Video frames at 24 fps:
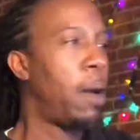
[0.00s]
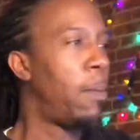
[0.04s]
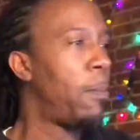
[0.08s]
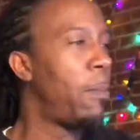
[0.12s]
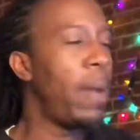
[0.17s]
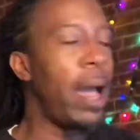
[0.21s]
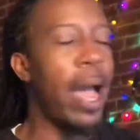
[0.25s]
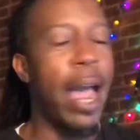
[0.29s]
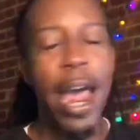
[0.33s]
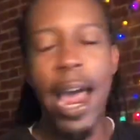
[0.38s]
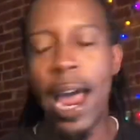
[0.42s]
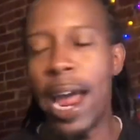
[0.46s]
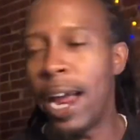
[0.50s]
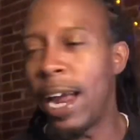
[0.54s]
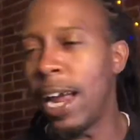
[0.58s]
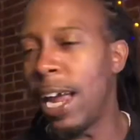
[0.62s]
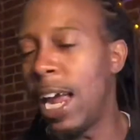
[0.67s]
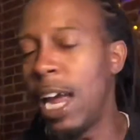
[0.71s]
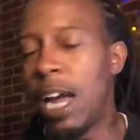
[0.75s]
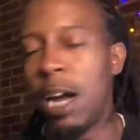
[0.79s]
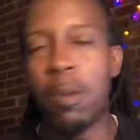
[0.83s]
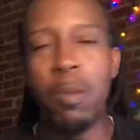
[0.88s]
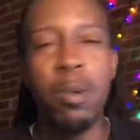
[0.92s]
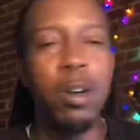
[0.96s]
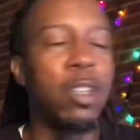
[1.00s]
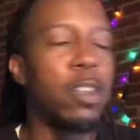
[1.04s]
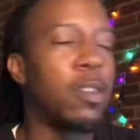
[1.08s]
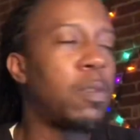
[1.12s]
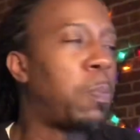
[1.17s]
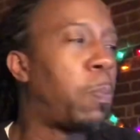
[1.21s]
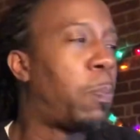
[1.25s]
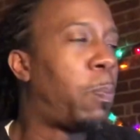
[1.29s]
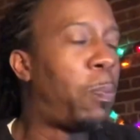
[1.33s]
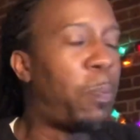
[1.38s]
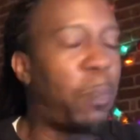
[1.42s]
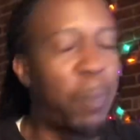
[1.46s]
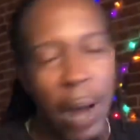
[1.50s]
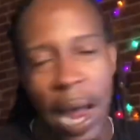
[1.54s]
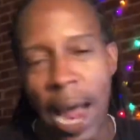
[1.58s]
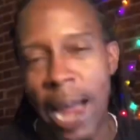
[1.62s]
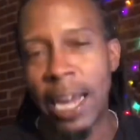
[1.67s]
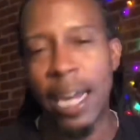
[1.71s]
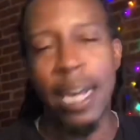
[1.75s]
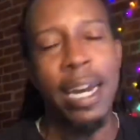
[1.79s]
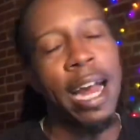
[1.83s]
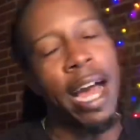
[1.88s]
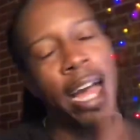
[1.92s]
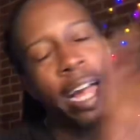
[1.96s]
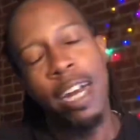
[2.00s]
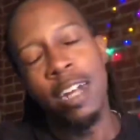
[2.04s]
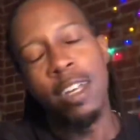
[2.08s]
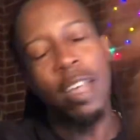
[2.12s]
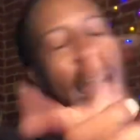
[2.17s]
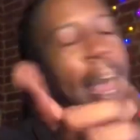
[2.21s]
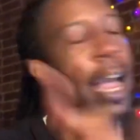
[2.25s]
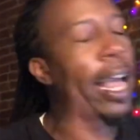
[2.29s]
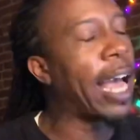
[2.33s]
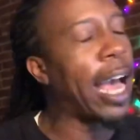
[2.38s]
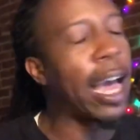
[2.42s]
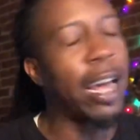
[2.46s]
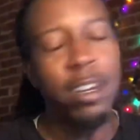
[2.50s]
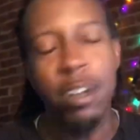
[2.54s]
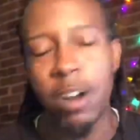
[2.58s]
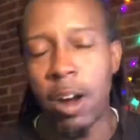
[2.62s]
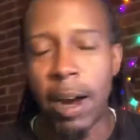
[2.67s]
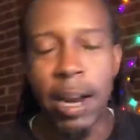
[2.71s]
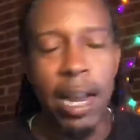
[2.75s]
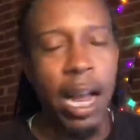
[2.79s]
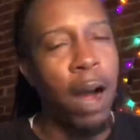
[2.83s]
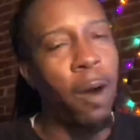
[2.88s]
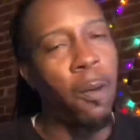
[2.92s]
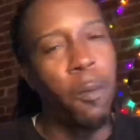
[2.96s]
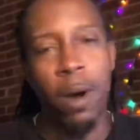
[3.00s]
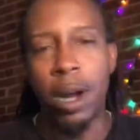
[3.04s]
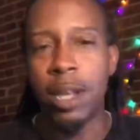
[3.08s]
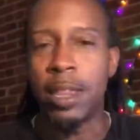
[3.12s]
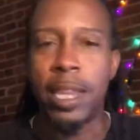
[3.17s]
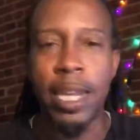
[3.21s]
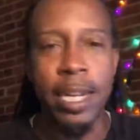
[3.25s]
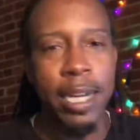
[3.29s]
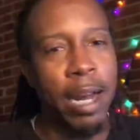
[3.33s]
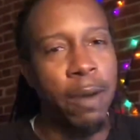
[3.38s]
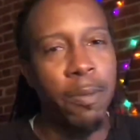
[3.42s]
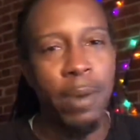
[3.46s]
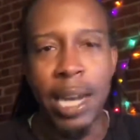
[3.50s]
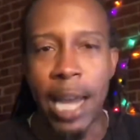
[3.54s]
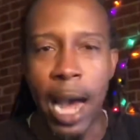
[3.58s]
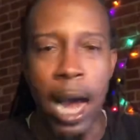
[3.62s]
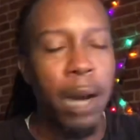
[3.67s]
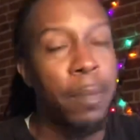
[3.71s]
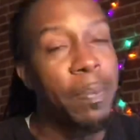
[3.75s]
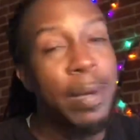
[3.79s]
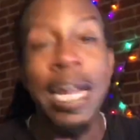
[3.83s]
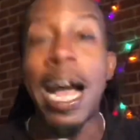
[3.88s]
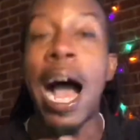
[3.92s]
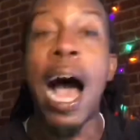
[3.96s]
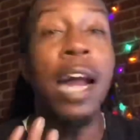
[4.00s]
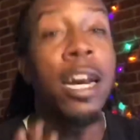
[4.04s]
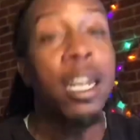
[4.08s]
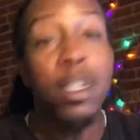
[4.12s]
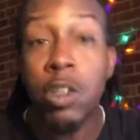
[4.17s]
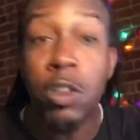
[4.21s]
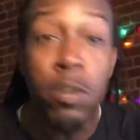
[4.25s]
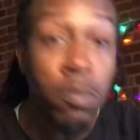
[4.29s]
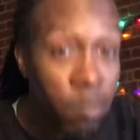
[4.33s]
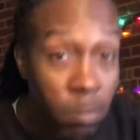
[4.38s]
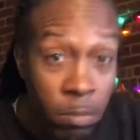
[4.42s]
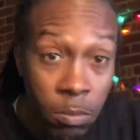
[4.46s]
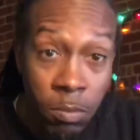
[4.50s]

Man, it was banging. Now here's I got one thing that we got to be honest.